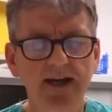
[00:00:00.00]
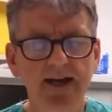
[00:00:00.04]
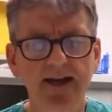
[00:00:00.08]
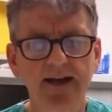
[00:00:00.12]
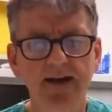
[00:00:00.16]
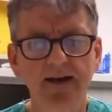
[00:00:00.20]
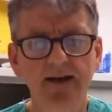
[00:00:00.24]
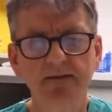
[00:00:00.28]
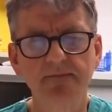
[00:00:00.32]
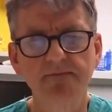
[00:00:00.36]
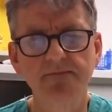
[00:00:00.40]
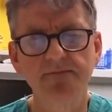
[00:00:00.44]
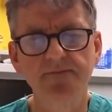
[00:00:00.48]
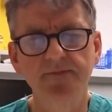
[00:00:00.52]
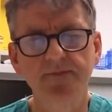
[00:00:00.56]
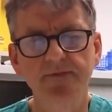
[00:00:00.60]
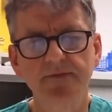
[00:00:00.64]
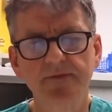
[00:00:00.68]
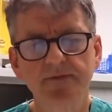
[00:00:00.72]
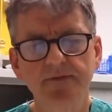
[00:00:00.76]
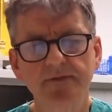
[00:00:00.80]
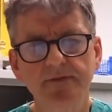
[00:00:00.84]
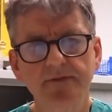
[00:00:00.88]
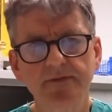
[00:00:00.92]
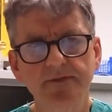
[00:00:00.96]

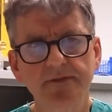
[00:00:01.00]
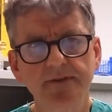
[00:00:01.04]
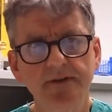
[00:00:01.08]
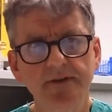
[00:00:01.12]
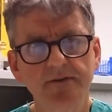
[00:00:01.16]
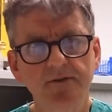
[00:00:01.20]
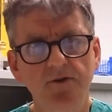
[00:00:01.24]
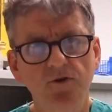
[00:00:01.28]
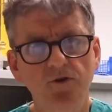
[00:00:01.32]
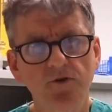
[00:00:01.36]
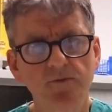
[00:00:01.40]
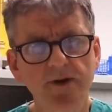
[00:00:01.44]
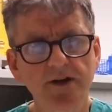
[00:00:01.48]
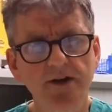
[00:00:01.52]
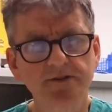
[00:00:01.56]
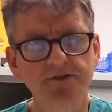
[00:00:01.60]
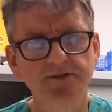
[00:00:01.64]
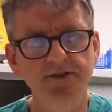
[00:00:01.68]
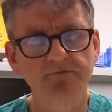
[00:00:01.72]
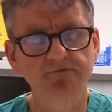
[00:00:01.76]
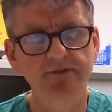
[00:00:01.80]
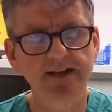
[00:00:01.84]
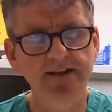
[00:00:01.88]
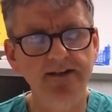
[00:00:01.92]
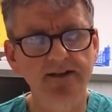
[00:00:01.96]
the hormones
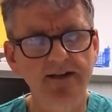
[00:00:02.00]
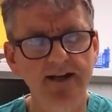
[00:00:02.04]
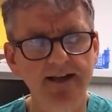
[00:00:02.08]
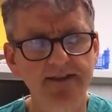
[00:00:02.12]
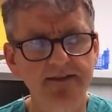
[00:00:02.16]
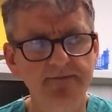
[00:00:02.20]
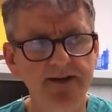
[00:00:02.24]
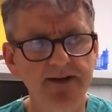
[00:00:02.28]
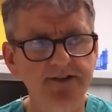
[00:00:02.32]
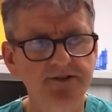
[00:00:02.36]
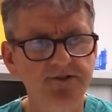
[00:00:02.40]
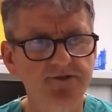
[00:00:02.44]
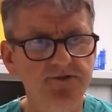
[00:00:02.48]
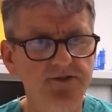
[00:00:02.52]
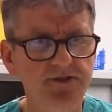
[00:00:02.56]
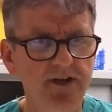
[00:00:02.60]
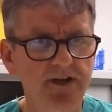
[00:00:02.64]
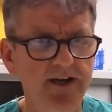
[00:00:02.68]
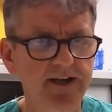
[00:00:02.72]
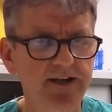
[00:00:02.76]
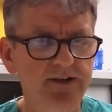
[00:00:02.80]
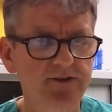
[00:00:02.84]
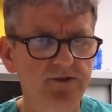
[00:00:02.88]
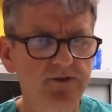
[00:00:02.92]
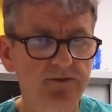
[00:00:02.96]
that regulate the menstrual
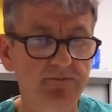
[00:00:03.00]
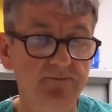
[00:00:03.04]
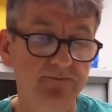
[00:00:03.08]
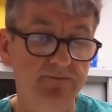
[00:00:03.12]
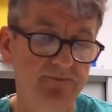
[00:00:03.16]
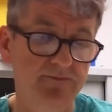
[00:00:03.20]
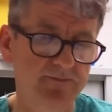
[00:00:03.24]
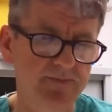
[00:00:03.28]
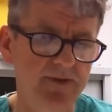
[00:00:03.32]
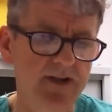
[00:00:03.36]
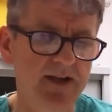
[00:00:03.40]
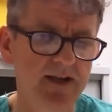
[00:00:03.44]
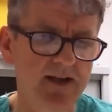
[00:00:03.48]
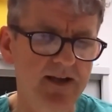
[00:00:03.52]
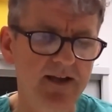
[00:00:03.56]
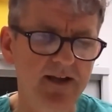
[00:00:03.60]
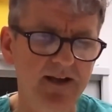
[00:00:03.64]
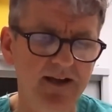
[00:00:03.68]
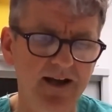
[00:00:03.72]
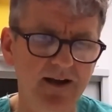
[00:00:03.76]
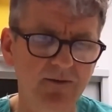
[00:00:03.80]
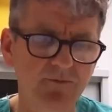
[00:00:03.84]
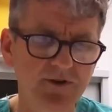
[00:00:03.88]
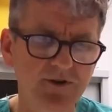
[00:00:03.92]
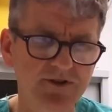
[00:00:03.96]
cycle,
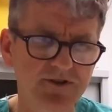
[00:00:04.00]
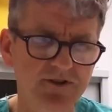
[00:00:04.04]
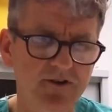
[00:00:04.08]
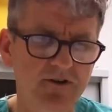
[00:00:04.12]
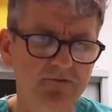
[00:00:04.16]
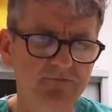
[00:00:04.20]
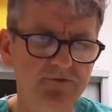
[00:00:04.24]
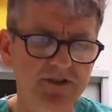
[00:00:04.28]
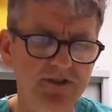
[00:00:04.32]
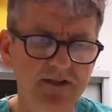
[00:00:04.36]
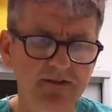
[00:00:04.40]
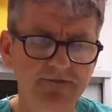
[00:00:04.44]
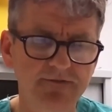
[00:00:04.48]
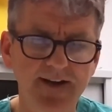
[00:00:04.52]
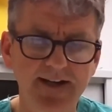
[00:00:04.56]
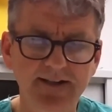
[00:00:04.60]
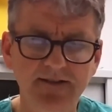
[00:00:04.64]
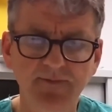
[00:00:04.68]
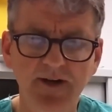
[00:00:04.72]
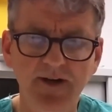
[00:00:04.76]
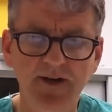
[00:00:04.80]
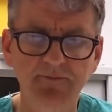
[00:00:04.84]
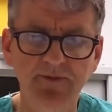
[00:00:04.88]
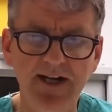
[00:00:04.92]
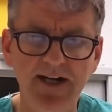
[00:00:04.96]
and which are obviously
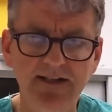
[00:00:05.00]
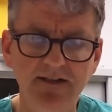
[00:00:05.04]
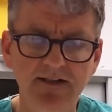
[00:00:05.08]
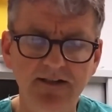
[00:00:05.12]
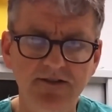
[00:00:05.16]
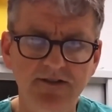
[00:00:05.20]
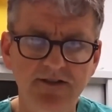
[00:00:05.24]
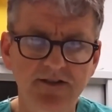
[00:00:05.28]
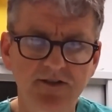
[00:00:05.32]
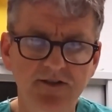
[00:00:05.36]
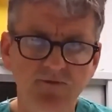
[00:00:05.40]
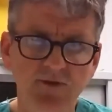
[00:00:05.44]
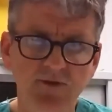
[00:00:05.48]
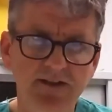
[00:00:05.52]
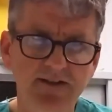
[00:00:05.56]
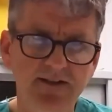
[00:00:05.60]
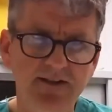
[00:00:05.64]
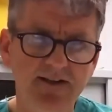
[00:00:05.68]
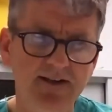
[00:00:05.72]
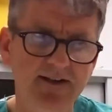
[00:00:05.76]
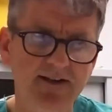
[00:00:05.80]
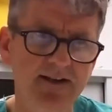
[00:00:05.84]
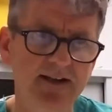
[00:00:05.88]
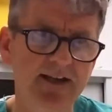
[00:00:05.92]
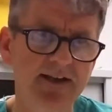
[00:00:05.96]
affected by pregnancy as well,
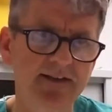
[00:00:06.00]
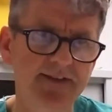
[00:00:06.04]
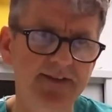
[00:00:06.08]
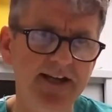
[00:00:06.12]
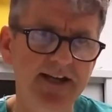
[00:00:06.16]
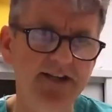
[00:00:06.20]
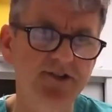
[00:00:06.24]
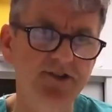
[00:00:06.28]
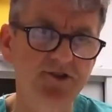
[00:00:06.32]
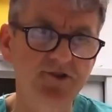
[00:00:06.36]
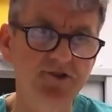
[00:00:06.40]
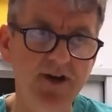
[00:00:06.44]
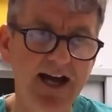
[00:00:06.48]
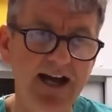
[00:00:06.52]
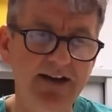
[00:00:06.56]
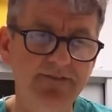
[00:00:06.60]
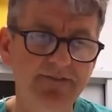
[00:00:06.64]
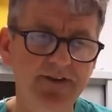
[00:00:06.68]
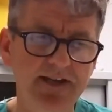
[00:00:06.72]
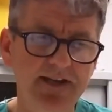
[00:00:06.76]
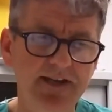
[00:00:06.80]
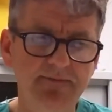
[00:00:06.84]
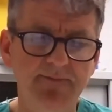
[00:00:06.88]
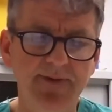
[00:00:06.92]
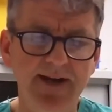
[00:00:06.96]
they do have
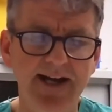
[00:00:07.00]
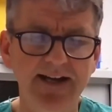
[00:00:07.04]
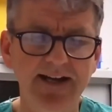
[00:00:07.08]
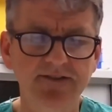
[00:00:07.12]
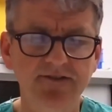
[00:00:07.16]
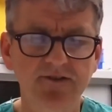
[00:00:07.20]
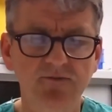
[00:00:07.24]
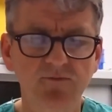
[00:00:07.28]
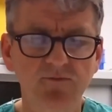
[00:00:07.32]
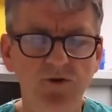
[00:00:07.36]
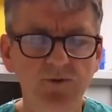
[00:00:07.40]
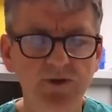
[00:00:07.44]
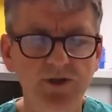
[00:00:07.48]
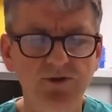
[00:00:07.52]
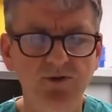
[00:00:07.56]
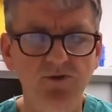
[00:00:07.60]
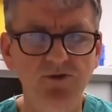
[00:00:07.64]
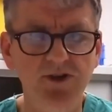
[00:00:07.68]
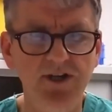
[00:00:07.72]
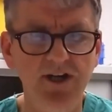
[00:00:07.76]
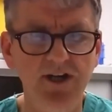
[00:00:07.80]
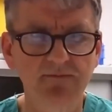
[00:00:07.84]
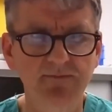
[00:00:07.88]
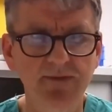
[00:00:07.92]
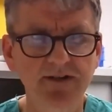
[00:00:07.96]
an impact on what we
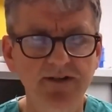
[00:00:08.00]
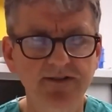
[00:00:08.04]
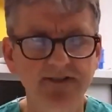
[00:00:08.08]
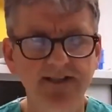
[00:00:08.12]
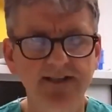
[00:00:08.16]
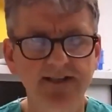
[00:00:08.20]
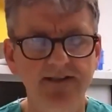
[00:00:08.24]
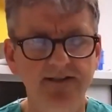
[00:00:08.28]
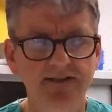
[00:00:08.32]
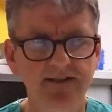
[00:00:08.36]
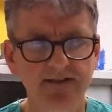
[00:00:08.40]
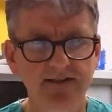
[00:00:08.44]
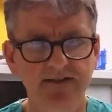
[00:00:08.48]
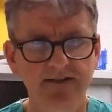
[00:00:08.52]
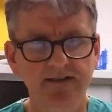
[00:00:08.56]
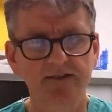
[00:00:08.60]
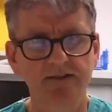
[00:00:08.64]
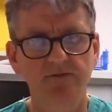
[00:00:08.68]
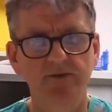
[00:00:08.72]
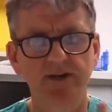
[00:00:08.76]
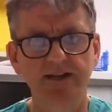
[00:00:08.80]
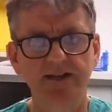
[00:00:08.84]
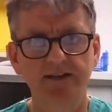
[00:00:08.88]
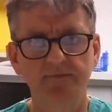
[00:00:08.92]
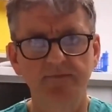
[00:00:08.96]
call gut motility. So
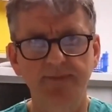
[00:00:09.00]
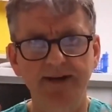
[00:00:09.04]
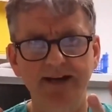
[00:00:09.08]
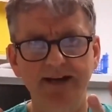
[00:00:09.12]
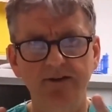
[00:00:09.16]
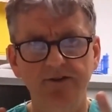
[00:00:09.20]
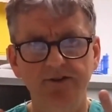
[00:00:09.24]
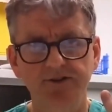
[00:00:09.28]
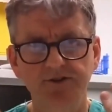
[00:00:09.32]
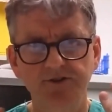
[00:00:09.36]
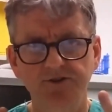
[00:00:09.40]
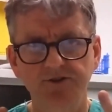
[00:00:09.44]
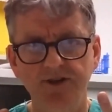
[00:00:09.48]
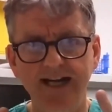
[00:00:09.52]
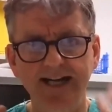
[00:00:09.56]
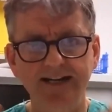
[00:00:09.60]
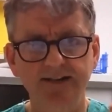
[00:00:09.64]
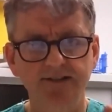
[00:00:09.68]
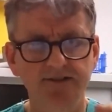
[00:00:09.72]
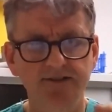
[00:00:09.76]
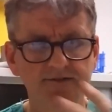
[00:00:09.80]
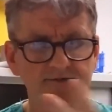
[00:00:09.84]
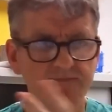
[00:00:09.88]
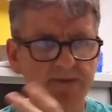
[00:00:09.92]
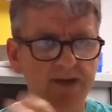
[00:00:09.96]
the way the bowel
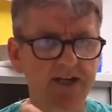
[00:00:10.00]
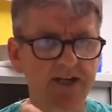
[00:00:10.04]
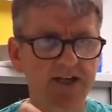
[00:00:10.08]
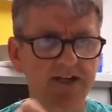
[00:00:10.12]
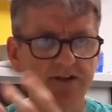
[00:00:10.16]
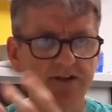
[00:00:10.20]
contracts and